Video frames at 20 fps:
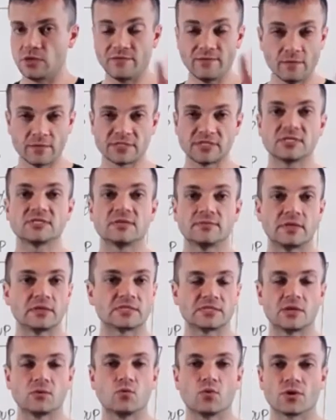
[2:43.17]
a system that's
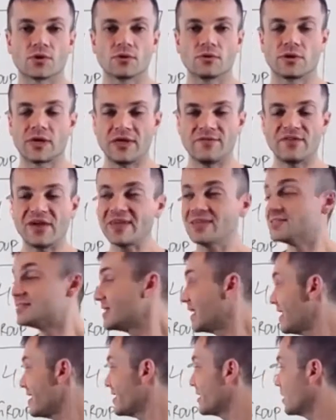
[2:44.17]
going to work. Okay, if I can
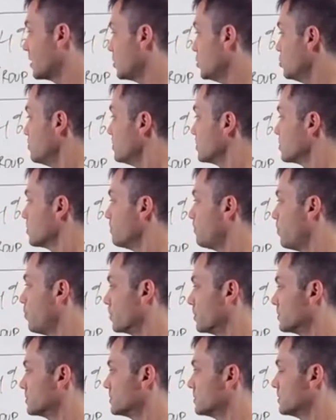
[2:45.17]
take a human
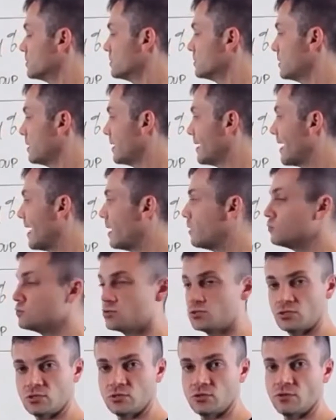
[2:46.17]
component out
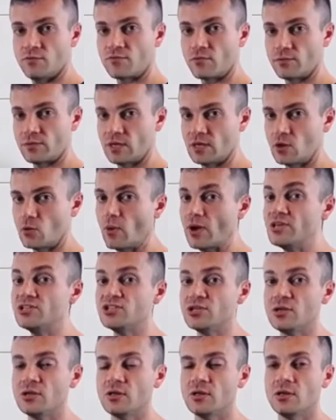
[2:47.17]
from the
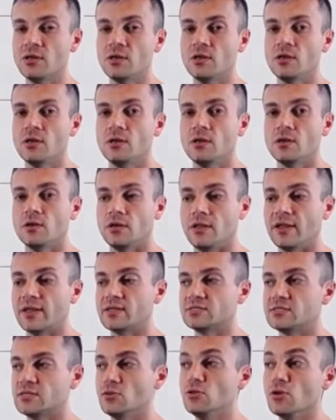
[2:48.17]
equation, and I can
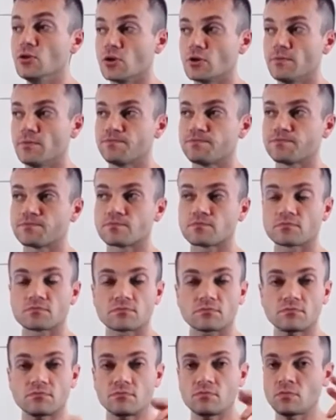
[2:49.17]
say, look,
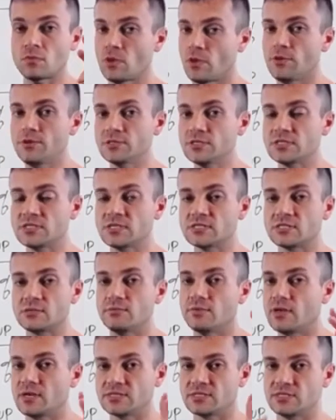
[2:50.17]
here's a system,
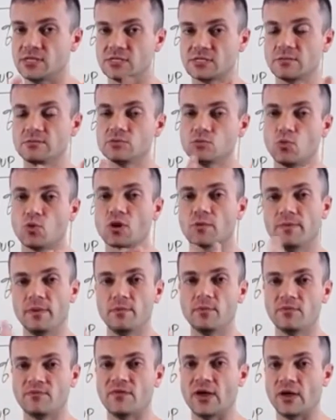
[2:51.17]
because systems work, people
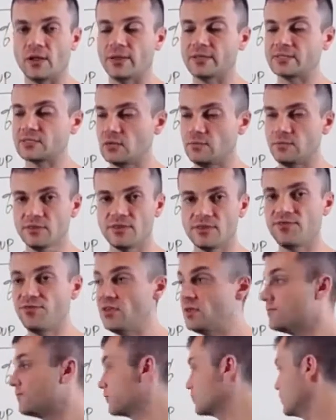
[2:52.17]
fail. That's going to be the
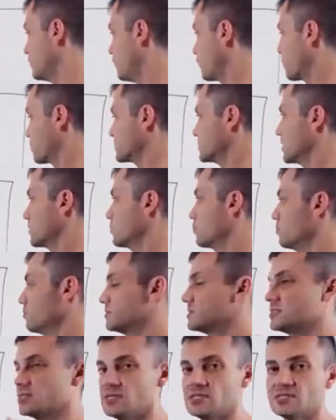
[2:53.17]
theme for the 4% group.
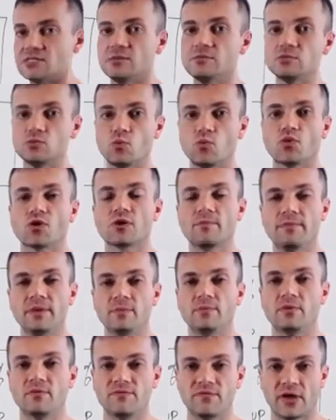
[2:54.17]
Systems work,
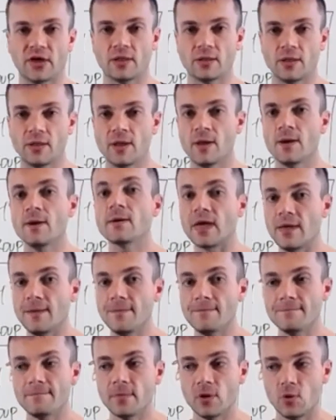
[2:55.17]
people fail. Okay,
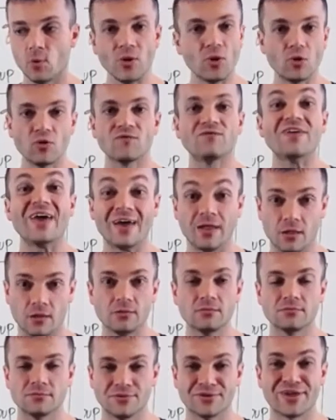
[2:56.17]
we all fail,
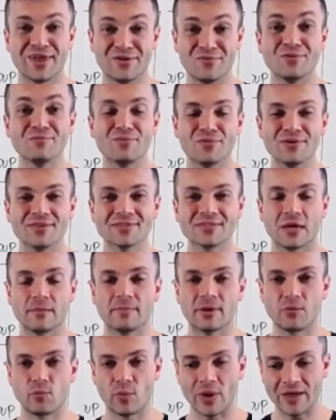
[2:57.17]
okay, at one point in time. But
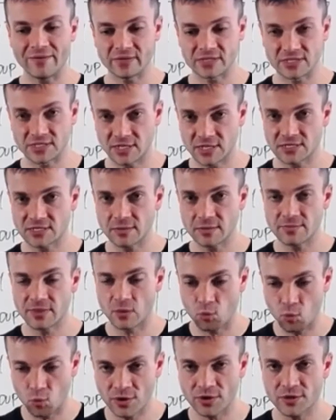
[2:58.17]
if we have a system that
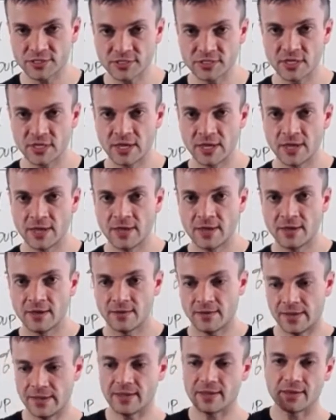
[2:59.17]
works,
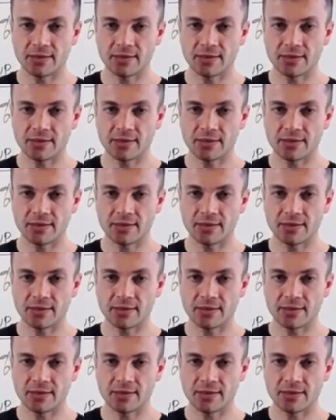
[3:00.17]
like